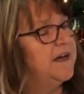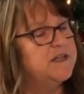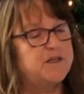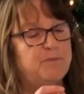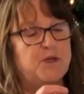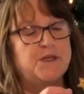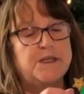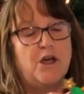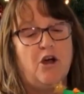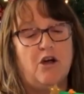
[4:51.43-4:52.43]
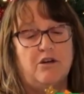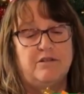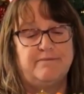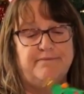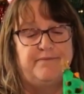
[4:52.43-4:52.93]
is to put a star
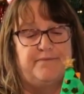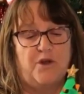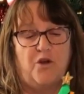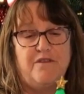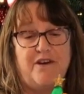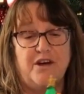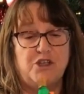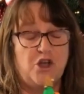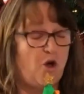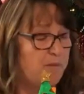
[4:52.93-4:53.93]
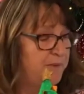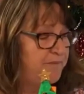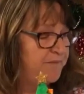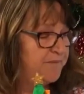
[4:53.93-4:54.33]
on the very top.